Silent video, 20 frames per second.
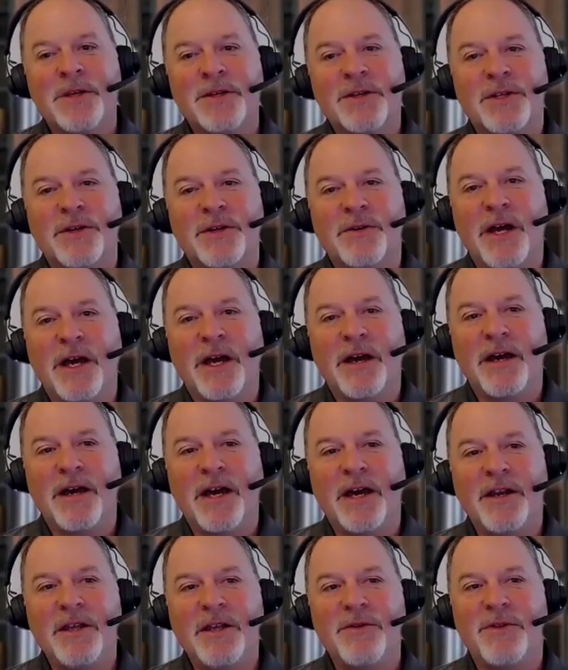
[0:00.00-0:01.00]
So
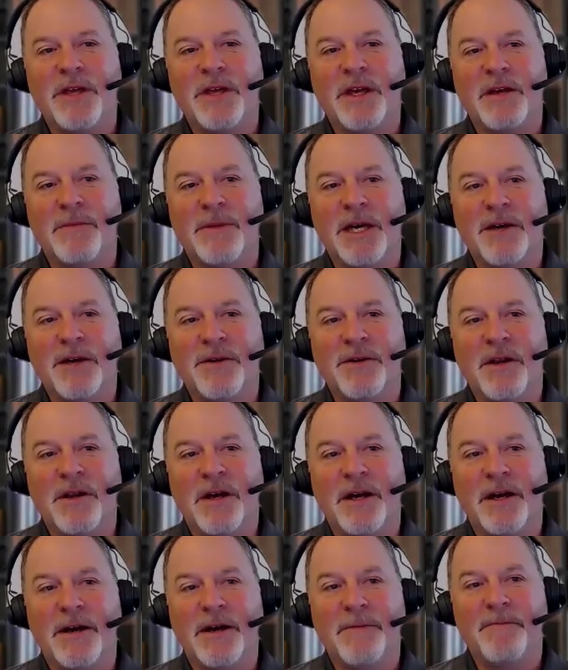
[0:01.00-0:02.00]
how do you think about,
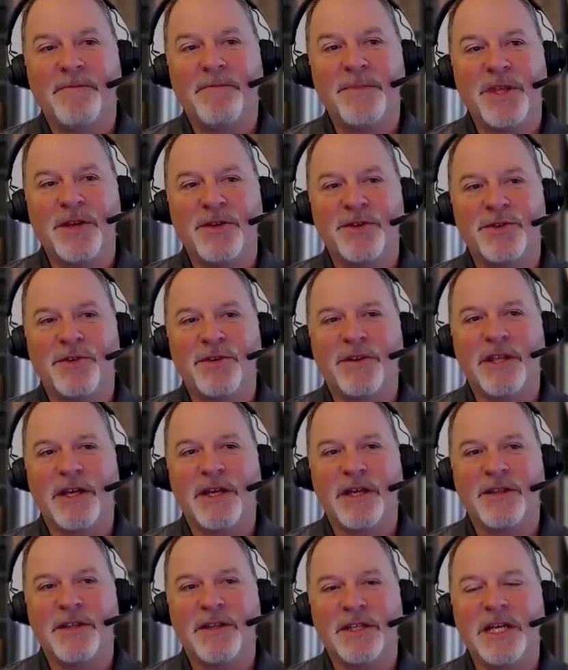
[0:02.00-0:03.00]
sort of
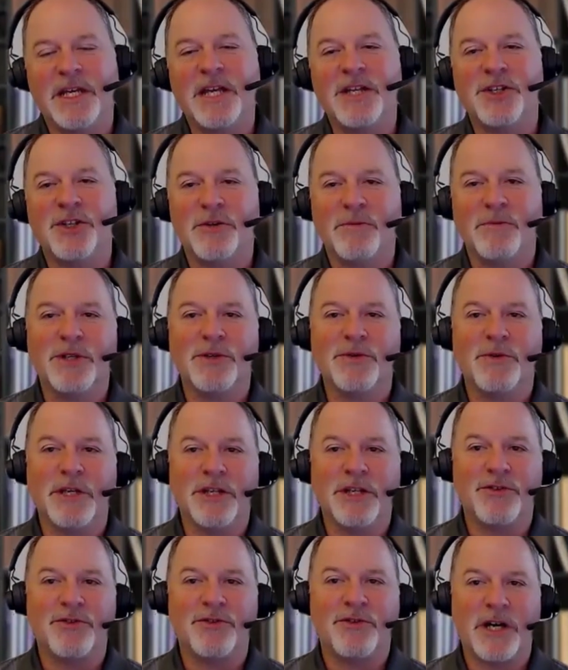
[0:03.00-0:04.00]
the tension
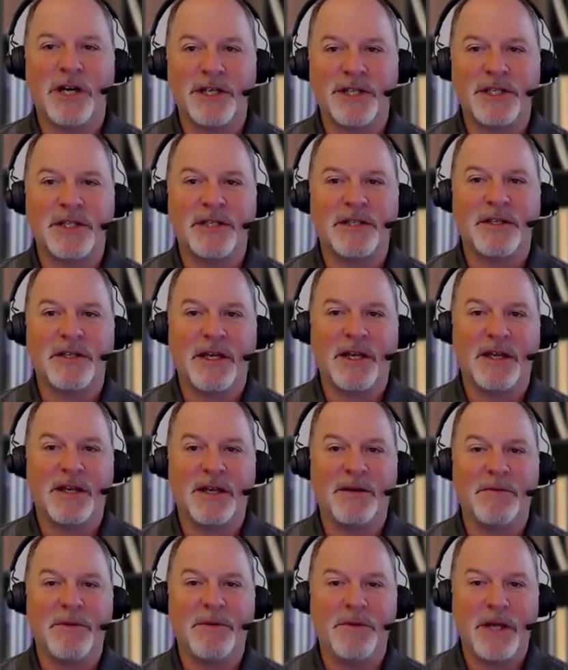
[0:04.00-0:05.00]
between trust
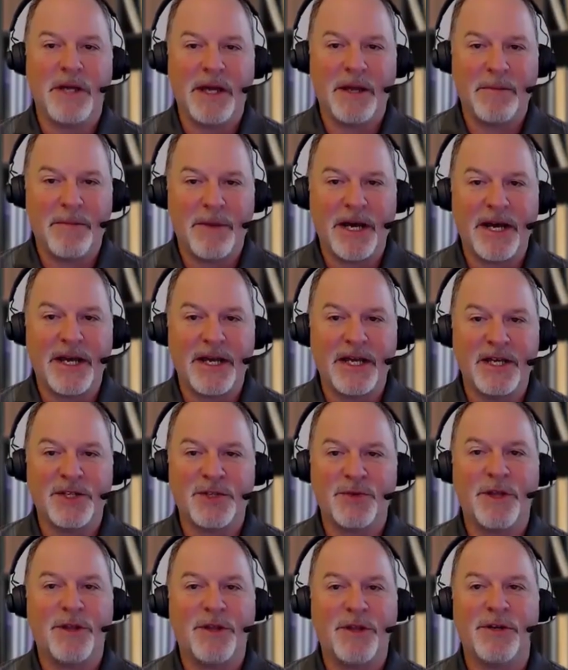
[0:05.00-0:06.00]
and
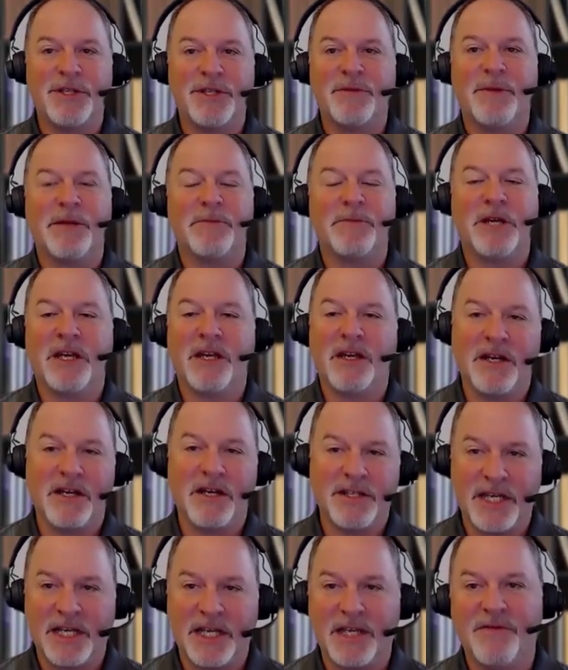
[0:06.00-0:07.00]
bias, whether it's about picking an
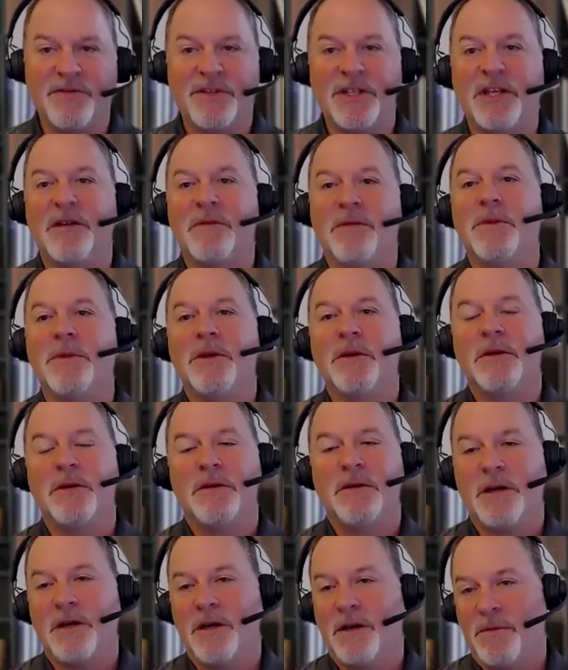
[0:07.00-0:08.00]
executive team,
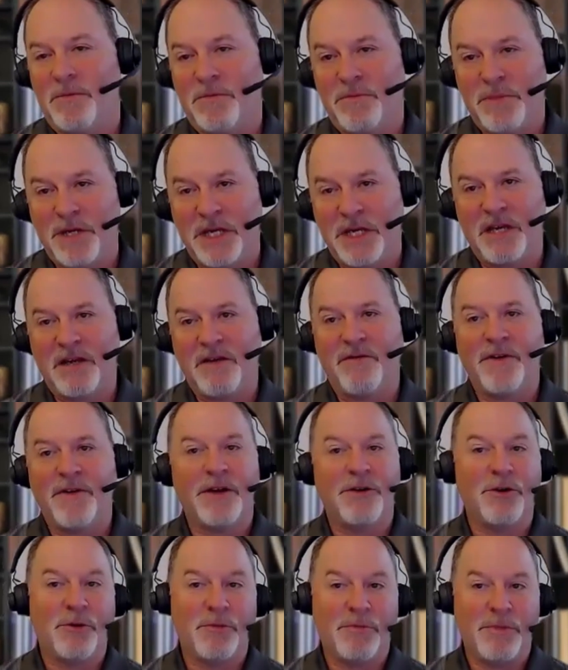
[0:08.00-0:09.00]
picking a
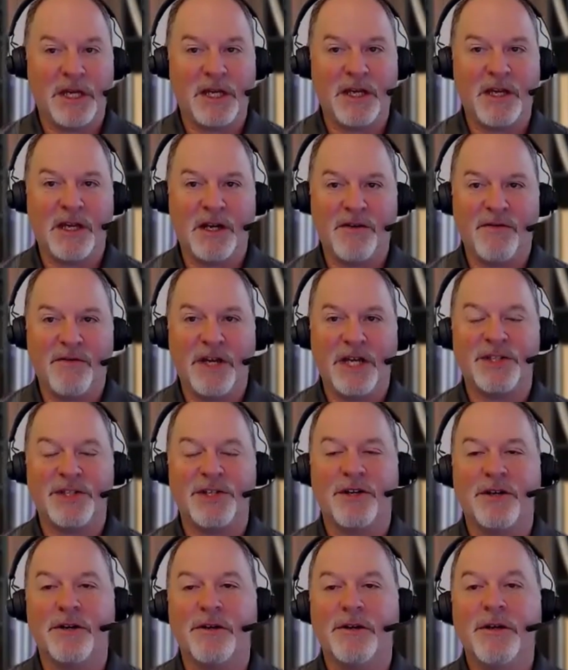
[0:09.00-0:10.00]
founder, picking an
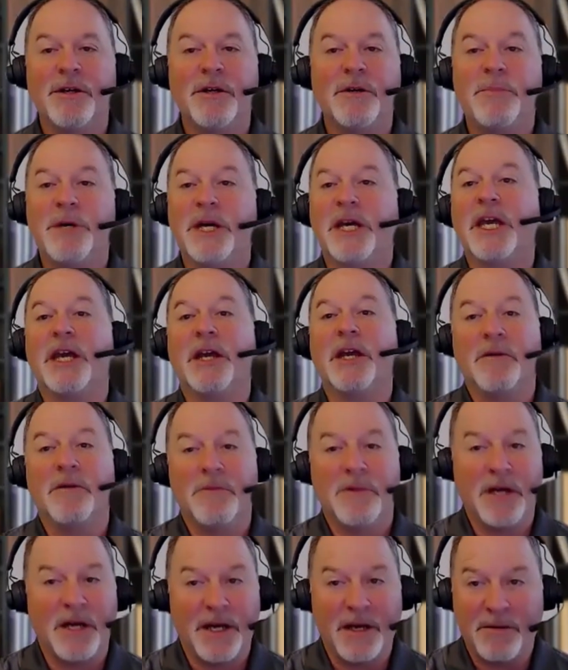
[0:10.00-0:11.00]
investor, picking
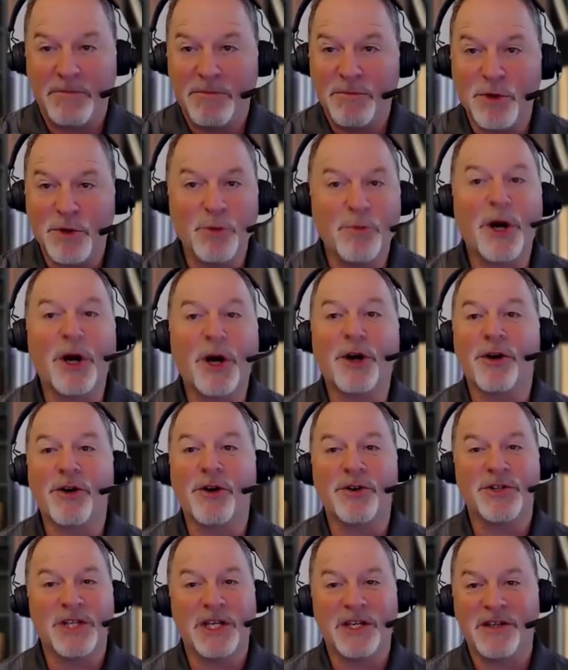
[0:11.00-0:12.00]
new
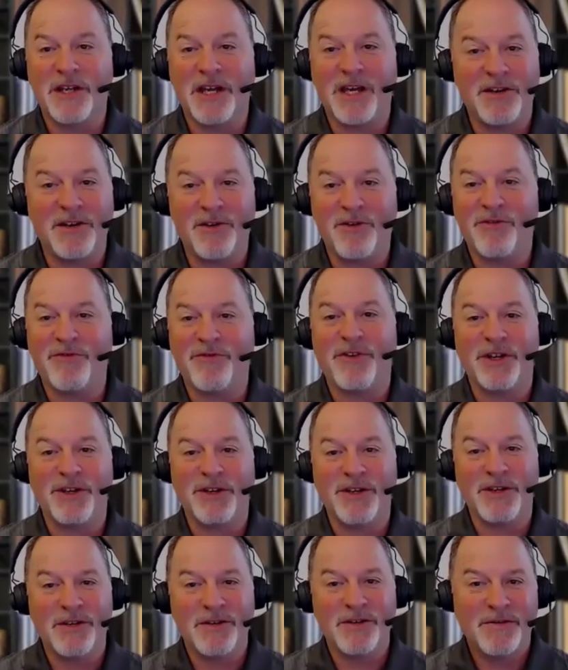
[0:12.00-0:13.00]
partners at your
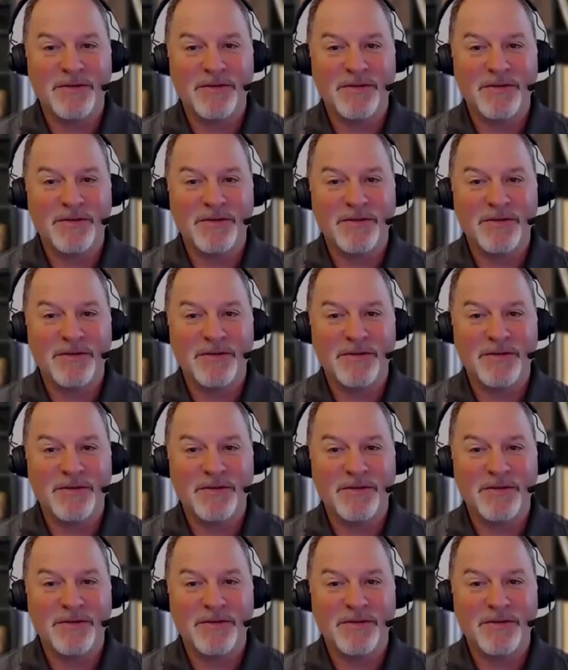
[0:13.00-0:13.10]
fund?